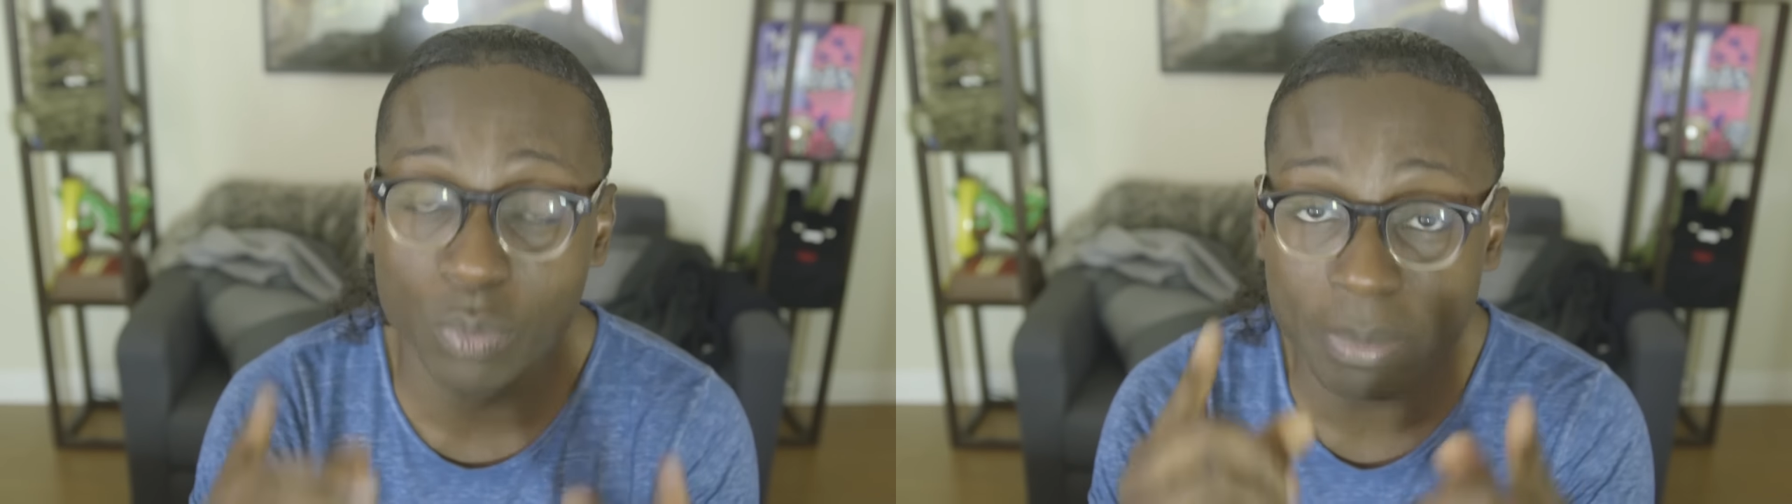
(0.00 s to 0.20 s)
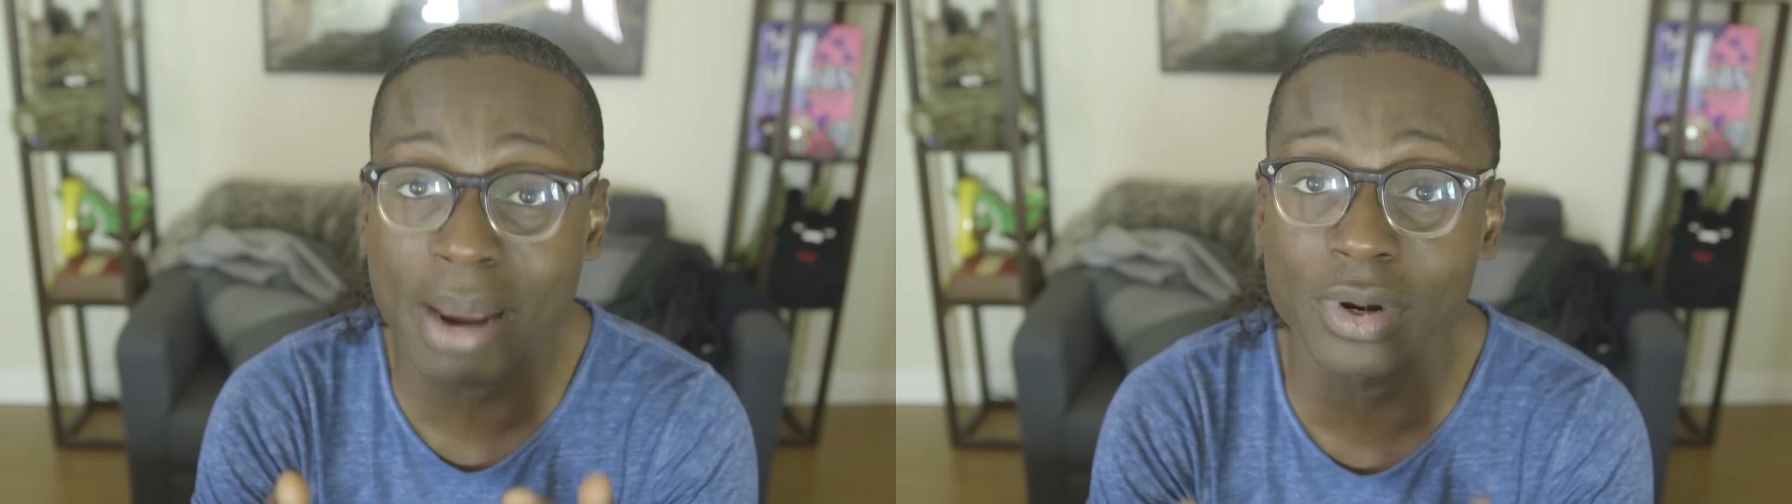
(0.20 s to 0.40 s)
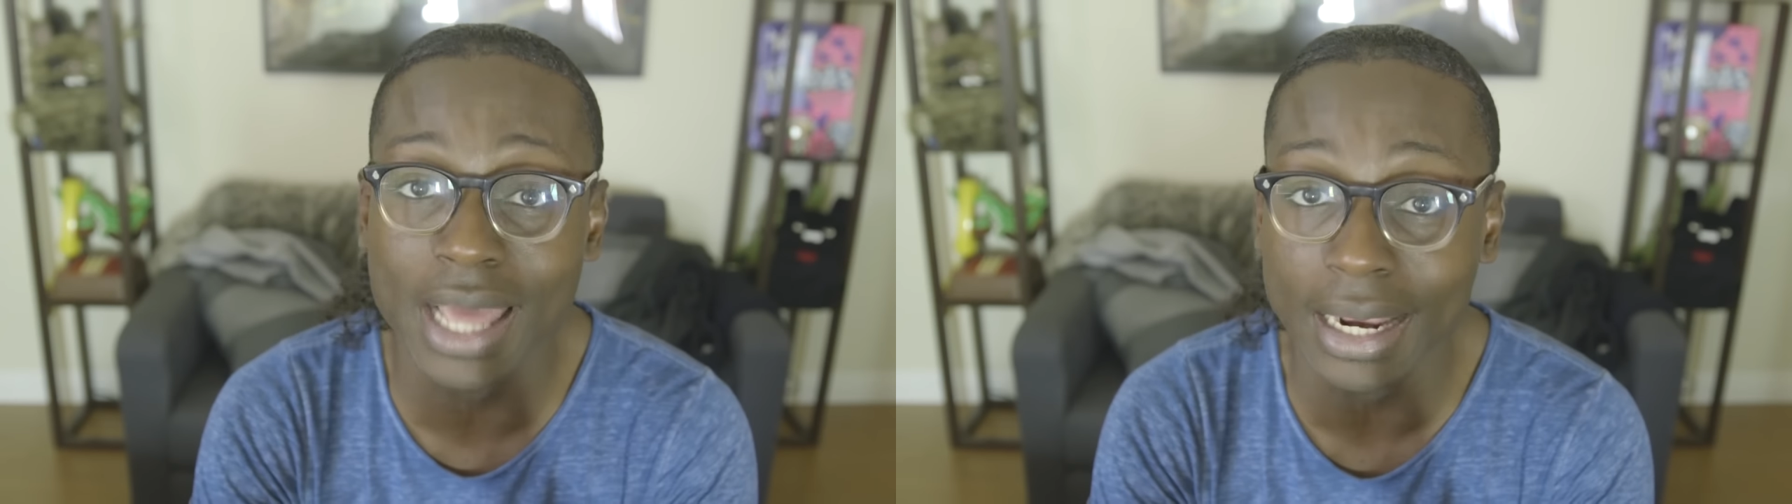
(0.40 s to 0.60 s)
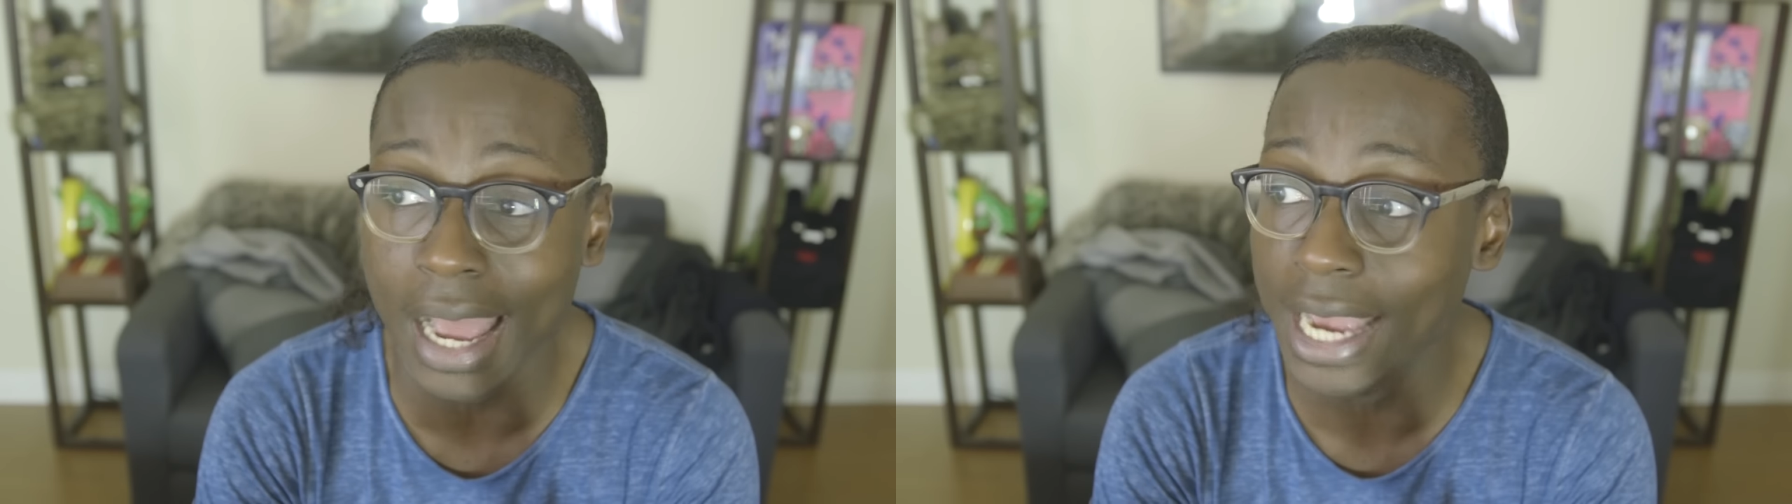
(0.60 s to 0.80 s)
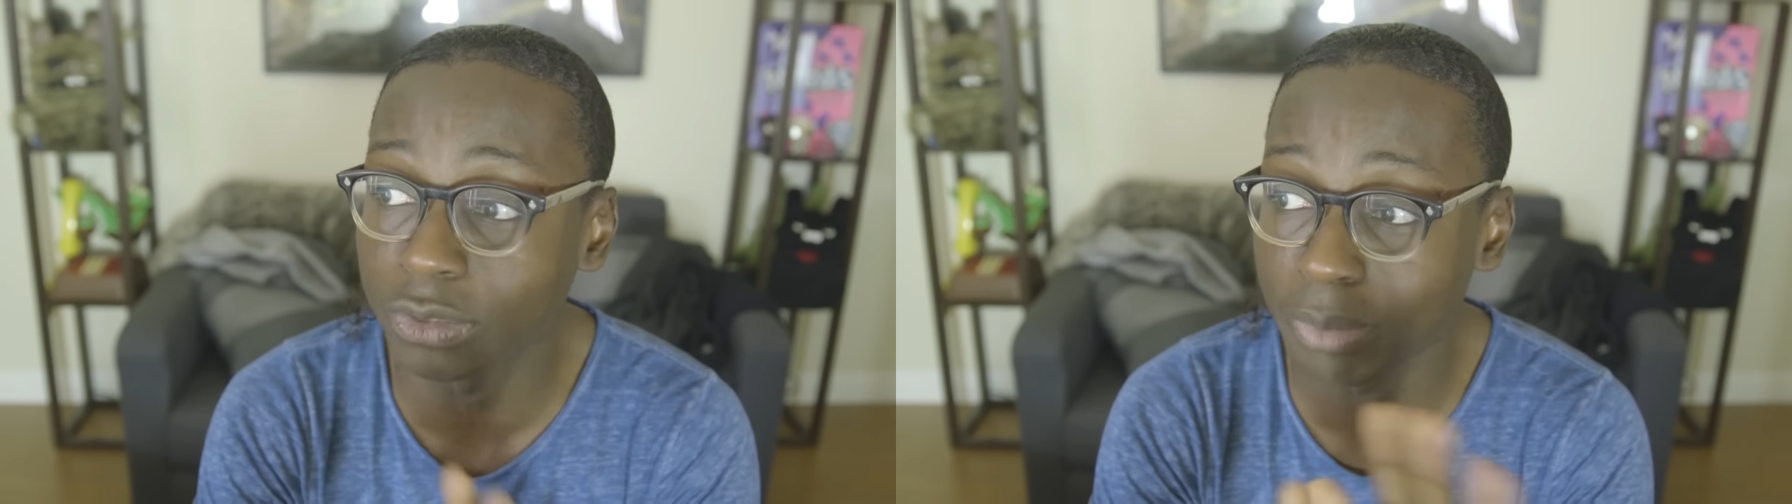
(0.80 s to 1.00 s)
Remember that,
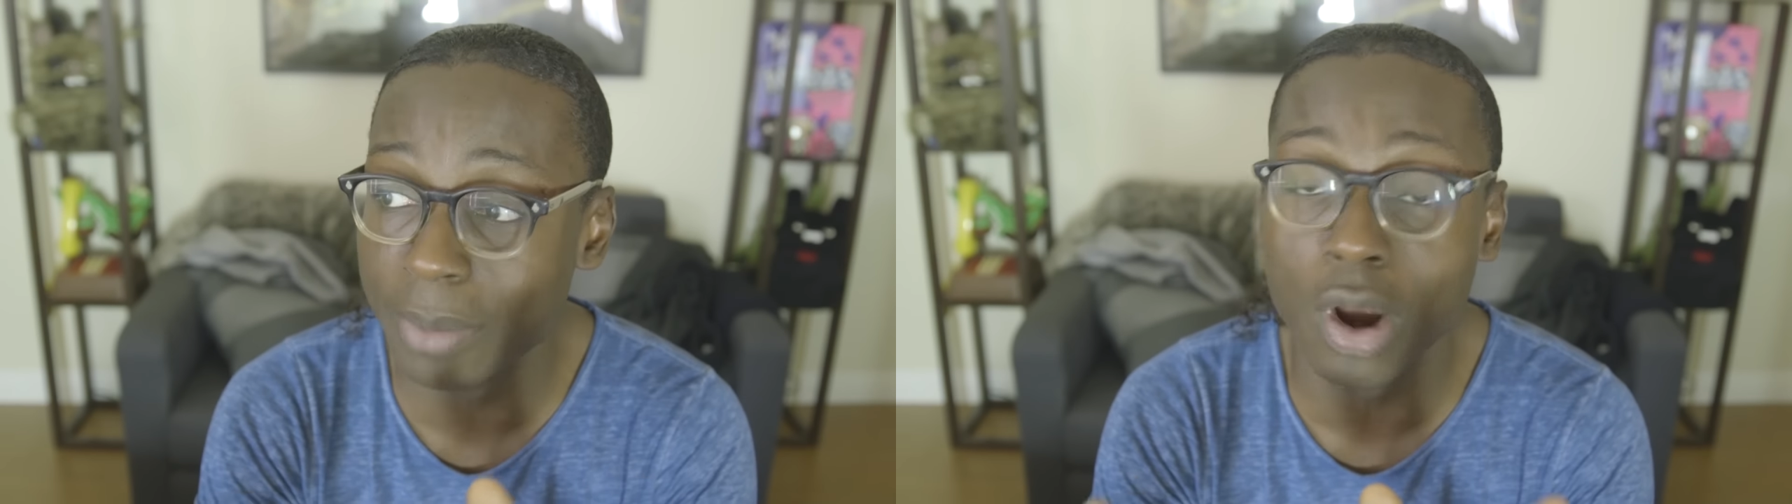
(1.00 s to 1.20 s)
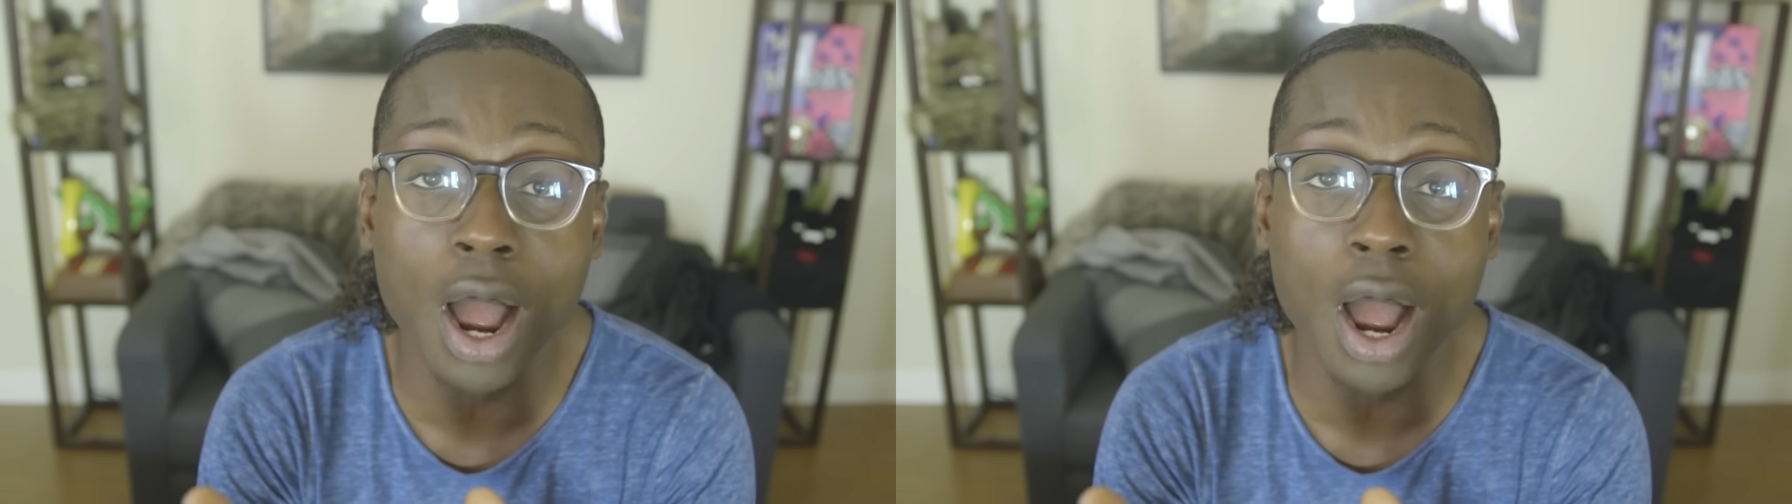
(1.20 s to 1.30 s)
guys. Remember,